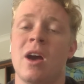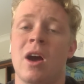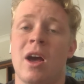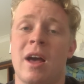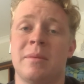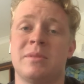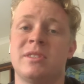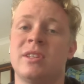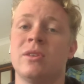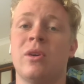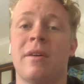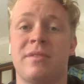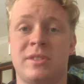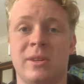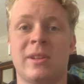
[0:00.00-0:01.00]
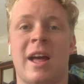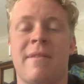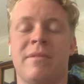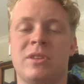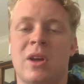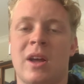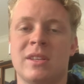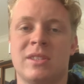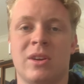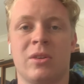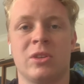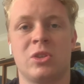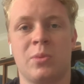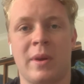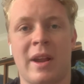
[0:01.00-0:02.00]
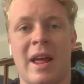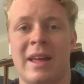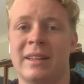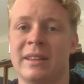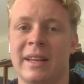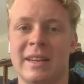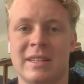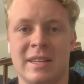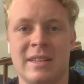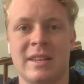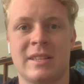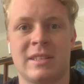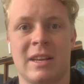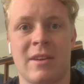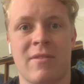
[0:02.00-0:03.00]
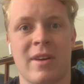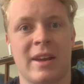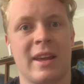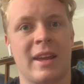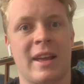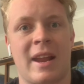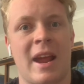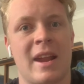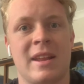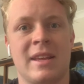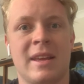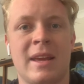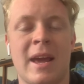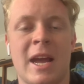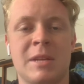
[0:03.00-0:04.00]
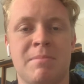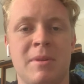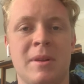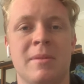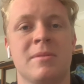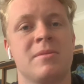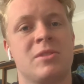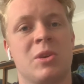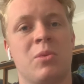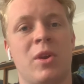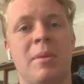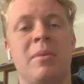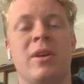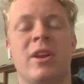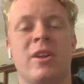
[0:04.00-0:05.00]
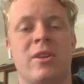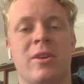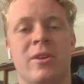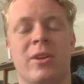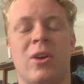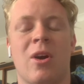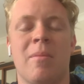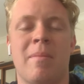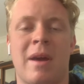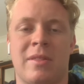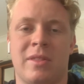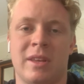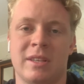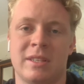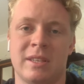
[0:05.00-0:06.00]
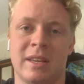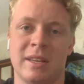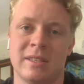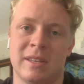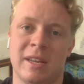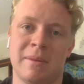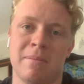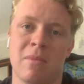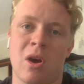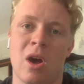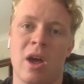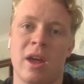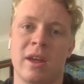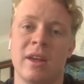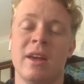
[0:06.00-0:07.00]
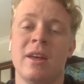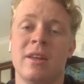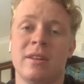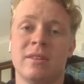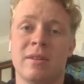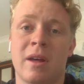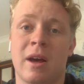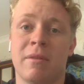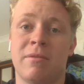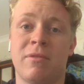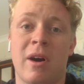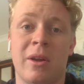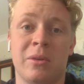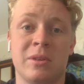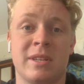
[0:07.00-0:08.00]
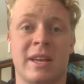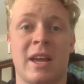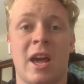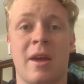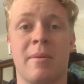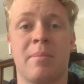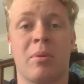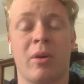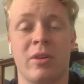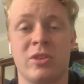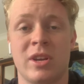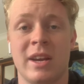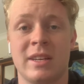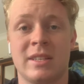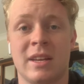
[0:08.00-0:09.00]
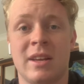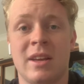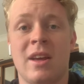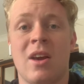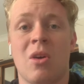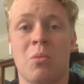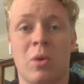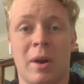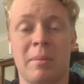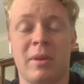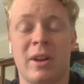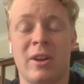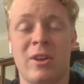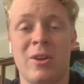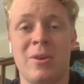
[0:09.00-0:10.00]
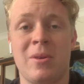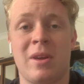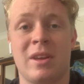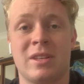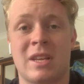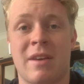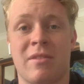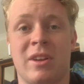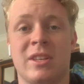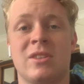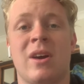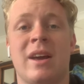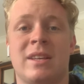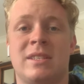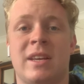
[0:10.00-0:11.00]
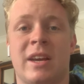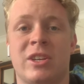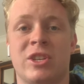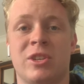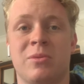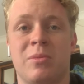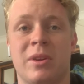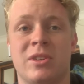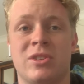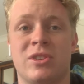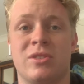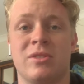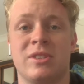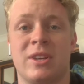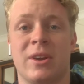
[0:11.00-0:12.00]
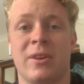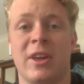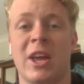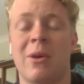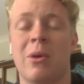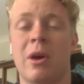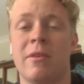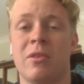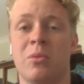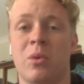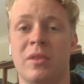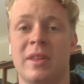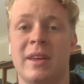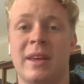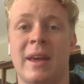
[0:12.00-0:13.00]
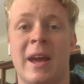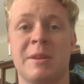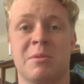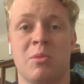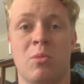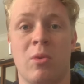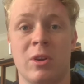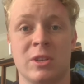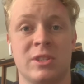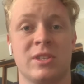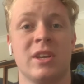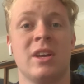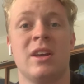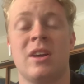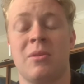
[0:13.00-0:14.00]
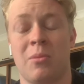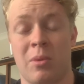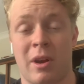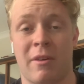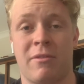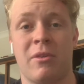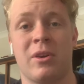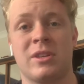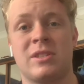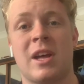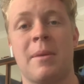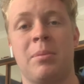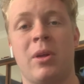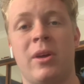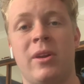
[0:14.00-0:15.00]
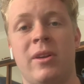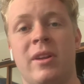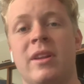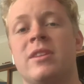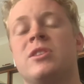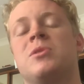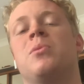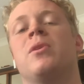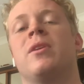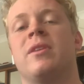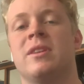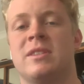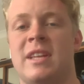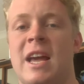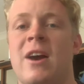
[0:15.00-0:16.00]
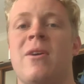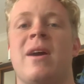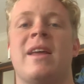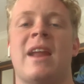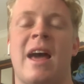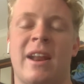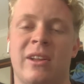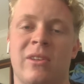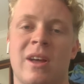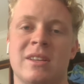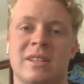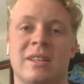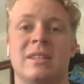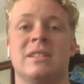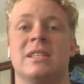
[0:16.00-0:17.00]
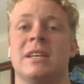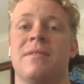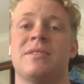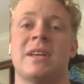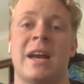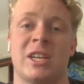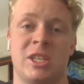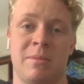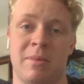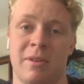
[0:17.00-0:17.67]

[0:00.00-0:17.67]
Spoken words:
I've still advertised it on Twitter and LinkedIn to see if I can get any engagement. So what I'm going to do to combat this is in my final DA project, what I'm going to do is have an entire section which is going to go over what the engagement was when I first uploaded it to what it is now and analyze it and see if it's actually been